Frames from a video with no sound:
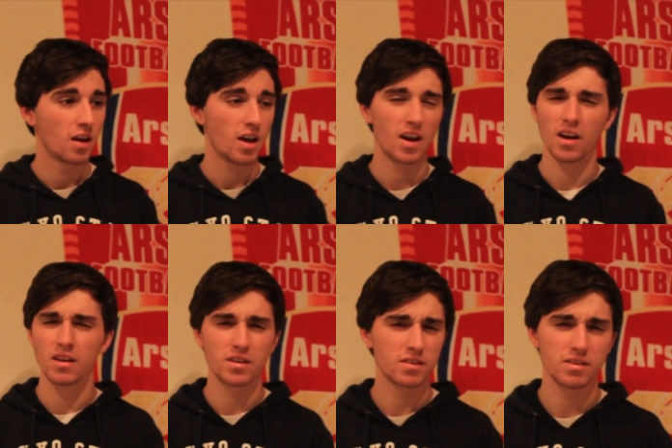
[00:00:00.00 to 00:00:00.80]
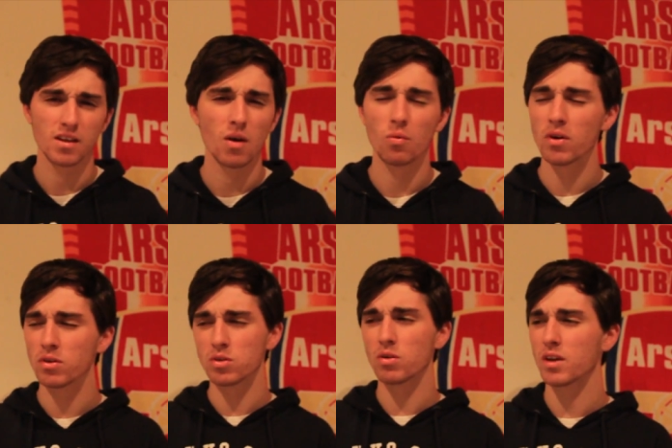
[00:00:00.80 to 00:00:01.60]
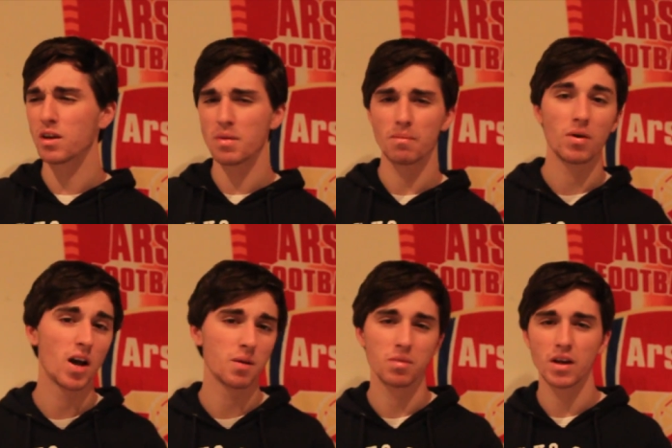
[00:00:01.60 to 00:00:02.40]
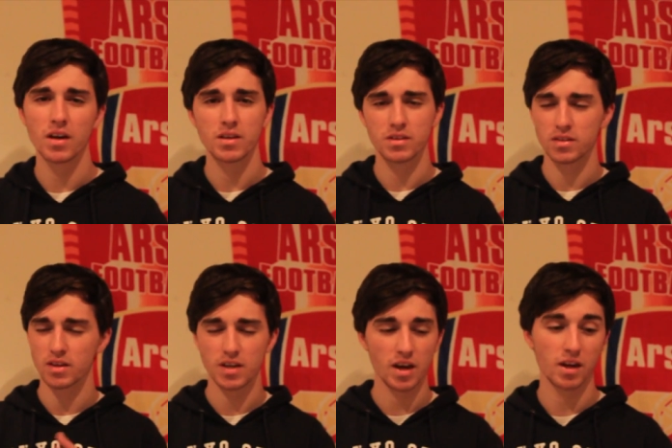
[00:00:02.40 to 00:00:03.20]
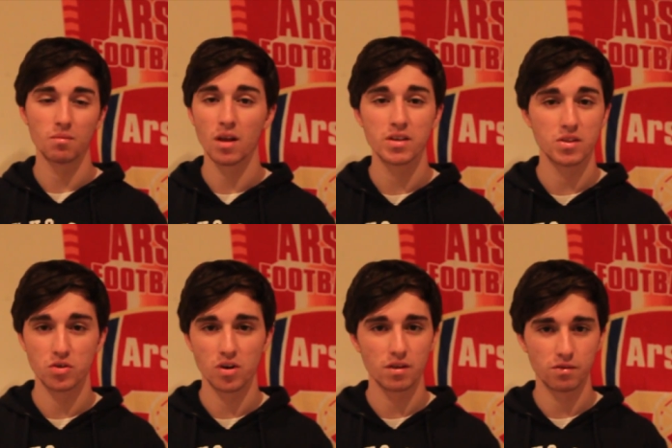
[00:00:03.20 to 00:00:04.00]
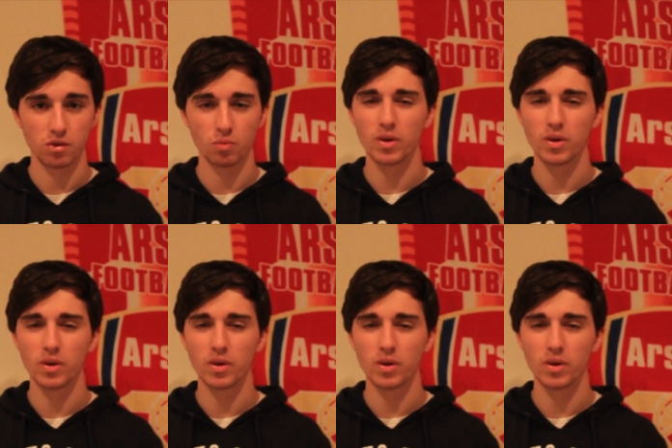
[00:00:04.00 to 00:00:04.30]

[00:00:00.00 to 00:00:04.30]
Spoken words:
And we're all talking about buying players, attacking players in the transfer window.